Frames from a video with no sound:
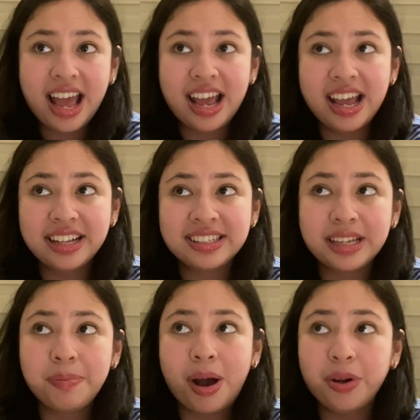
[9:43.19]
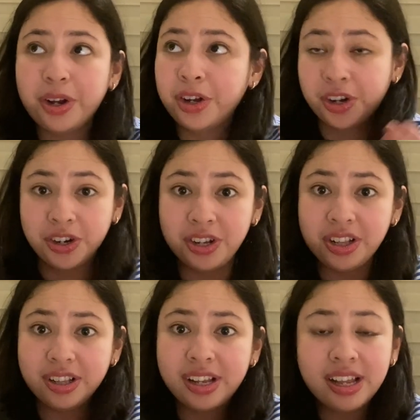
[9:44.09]
It's about a
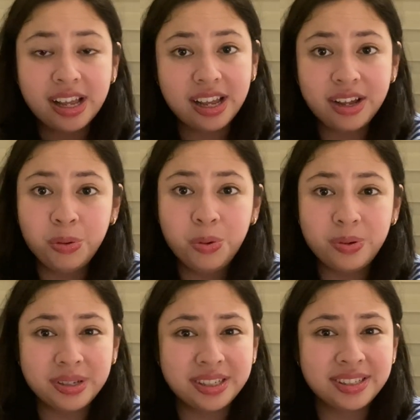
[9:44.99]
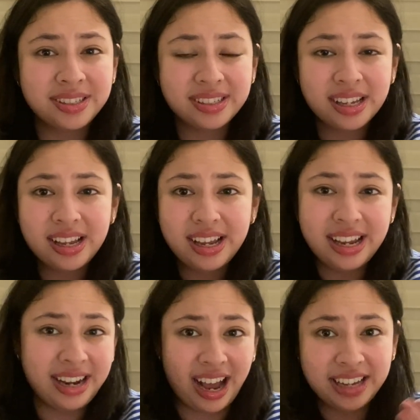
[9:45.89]
girl who is in
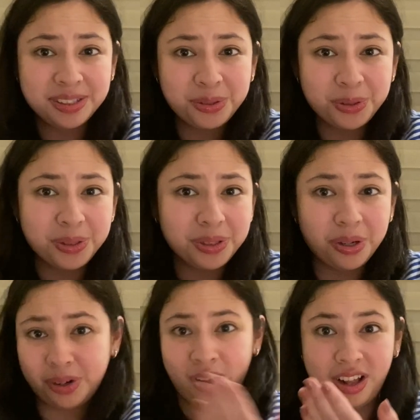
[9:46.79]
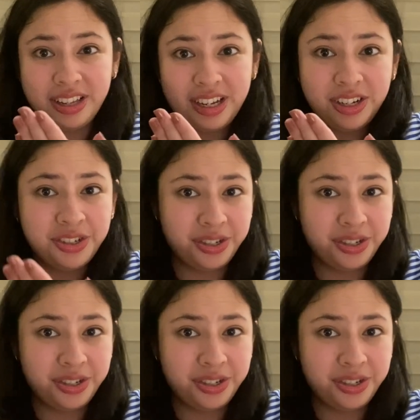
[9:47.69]
high school or college.